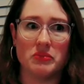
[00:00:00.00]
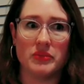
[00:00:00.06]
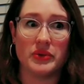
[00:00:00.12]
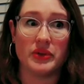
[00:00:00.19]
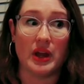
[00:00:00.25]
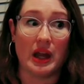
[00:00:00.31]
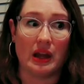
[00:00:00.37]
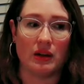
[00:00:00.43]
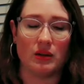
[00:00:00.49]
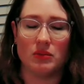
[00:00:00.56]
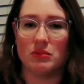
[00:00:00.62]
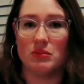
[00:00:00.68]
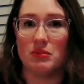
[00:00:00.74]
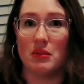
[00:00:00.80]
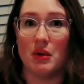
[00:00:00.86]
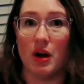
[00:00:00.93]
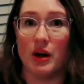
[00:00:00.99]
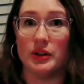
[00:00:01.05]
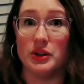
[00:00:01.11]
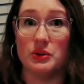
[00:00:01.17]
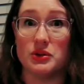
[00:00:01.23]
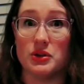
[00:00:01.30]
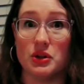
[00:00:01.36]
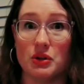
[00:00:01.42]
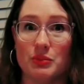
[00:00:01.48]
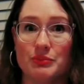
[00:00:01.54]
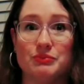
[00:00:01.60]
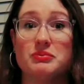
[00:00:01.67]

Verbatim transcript: thing on YouTube.